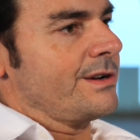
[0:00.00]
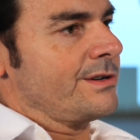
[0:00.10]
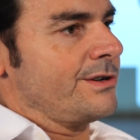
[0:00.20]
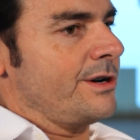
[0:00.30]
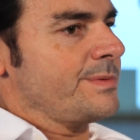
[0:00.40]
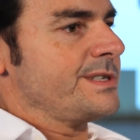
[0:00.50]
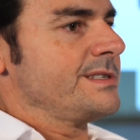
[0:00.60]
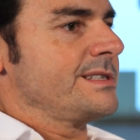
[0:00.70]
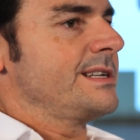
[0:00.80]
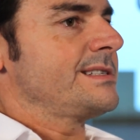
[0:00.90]
good
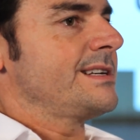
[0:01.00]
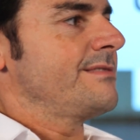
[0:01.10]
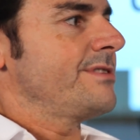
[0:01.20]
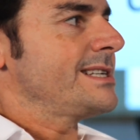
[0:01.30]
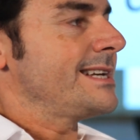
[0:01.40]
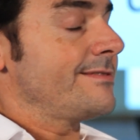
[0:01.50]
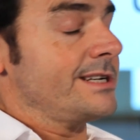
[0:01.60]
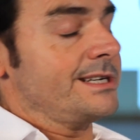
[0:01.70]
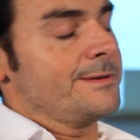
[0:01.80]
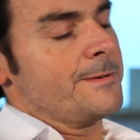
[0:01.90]
options unless they invest
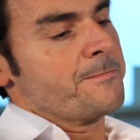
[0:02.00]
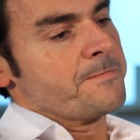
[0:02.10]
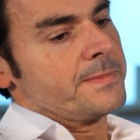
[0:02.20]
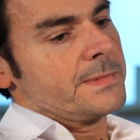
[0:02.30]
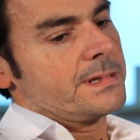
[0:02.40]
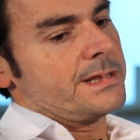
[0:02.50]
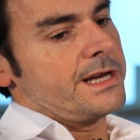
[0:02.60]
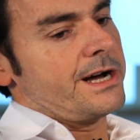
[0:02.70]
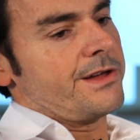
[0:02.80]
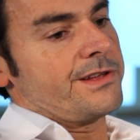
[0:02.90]
heavily.
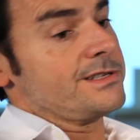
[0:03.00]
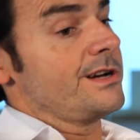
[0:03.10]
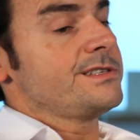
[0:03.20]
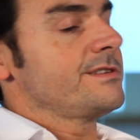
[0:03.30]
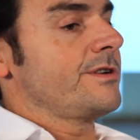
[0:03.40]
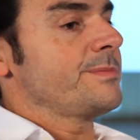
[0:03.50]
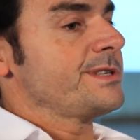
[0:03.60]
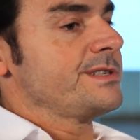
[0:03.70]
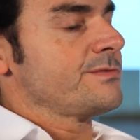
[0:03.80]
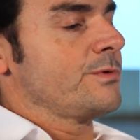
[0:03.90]
Now, there's loads of
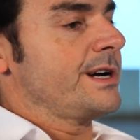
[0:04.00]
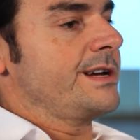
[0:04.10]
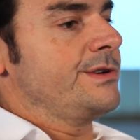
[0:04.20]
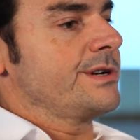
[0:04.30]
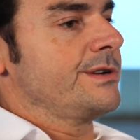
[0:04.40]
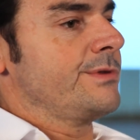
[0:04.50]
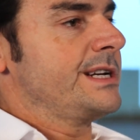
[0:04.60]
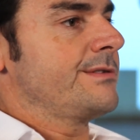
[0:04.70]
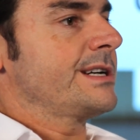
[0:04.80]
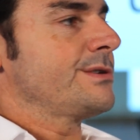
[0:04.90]
options where you can
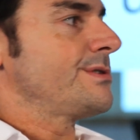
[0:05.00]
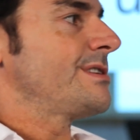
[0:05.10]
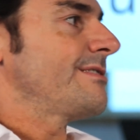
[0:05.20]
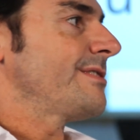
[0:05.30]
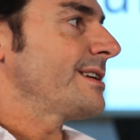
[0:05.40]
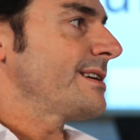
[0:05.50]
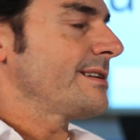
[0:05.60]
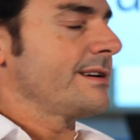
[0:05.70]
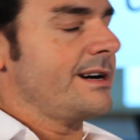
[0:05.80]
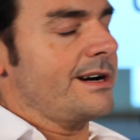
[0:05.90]
redirect your traffic
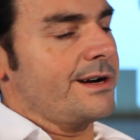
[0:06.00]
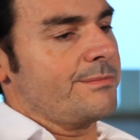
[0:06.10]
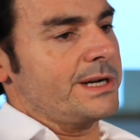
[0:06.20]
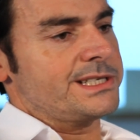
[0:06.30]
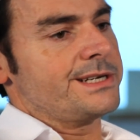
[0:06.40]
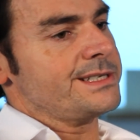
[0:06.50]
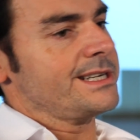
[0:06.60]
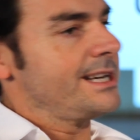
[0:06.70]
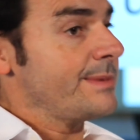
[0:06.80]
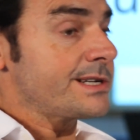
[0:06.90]
by
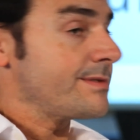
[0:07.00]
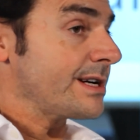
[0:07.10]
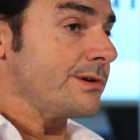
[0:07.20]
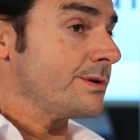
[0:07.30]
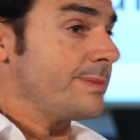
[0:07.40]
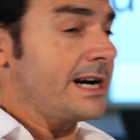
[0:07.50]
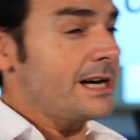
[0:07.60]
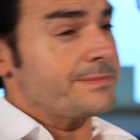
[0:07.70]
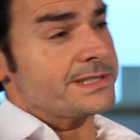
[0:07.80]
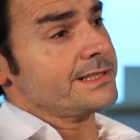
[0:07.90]
changing an MX record,
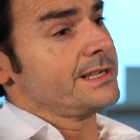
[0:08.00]
perhaps,